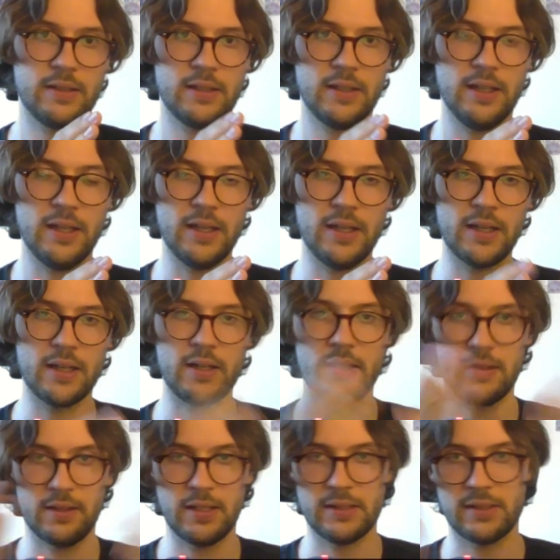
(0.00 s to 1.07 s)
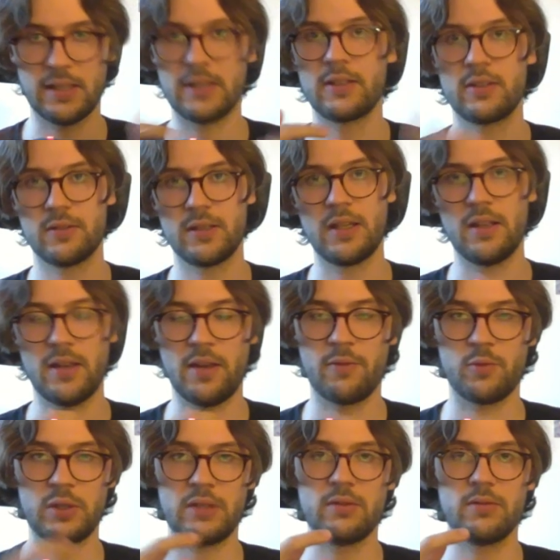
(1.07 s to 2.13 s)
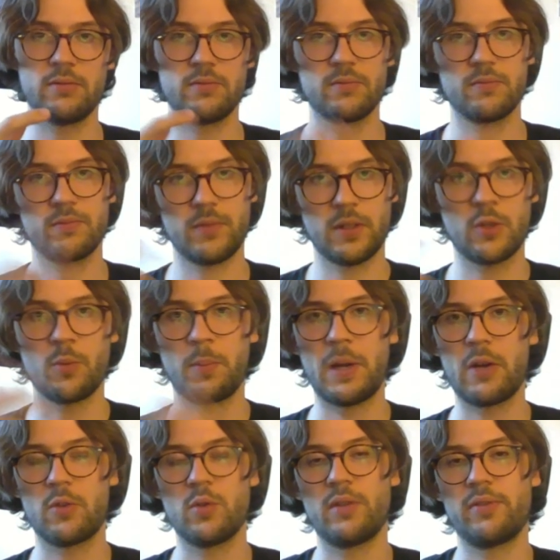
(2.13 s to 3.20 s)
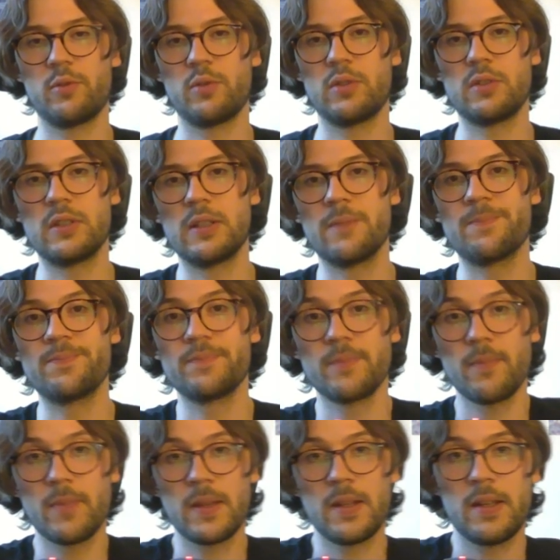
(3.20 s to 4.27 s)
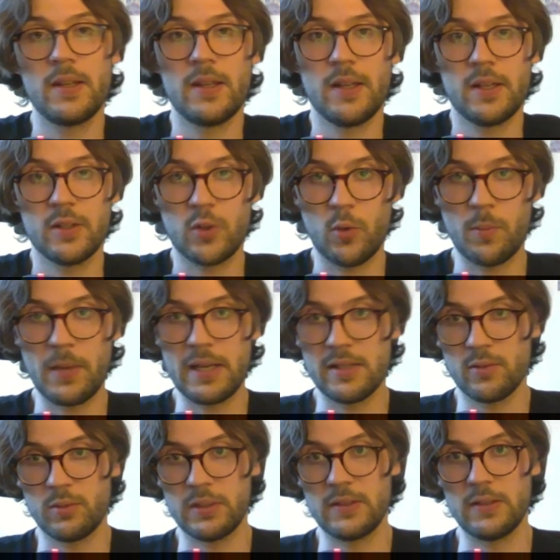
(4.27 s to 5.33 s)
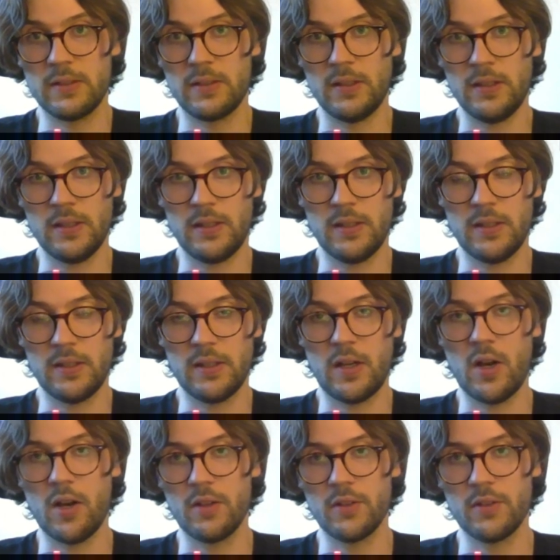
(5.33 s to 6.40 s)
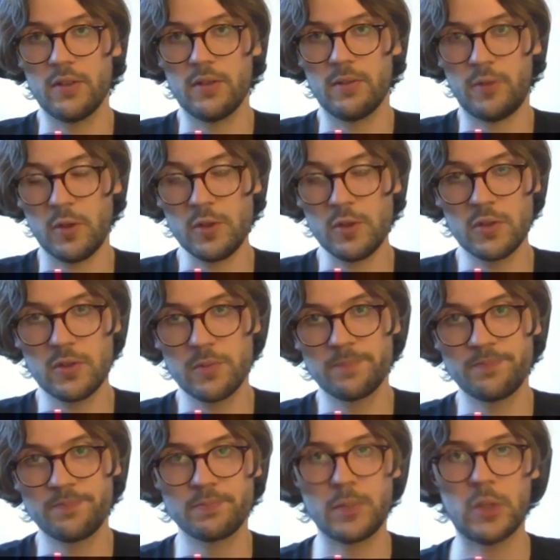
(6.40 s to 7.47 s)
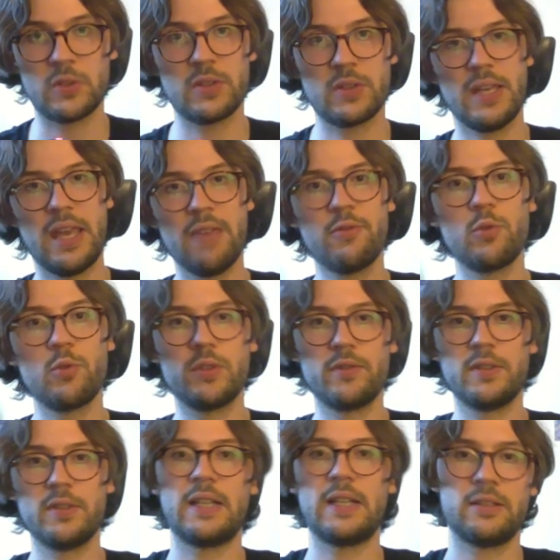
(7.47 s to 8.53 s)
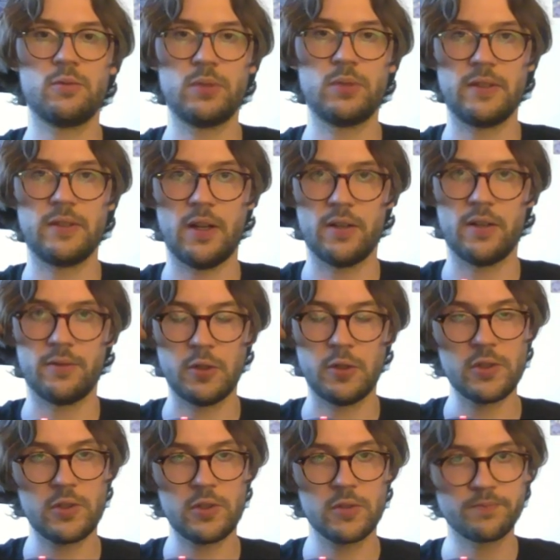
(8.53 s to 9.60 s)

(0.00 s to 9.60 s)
Let's say if we compare to if we would go base with Han first. But if we would have attacked with Han first,